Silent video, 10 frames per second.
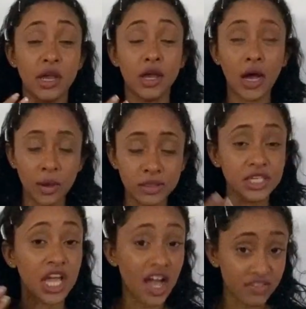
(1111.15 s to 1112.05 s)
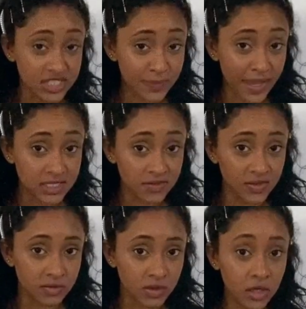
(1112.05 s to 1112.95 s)
hours and you haven't spiked a
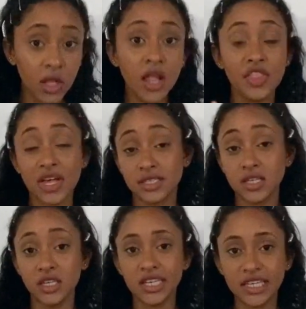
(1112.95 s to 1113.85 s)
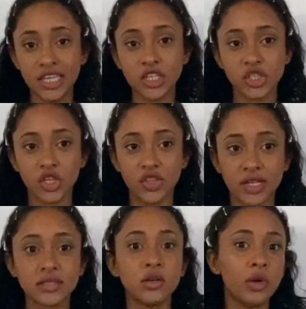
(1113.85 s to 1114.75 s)
fever, that's a good indication
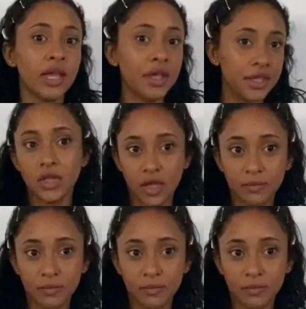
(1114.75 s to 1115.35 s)
that, oh hey,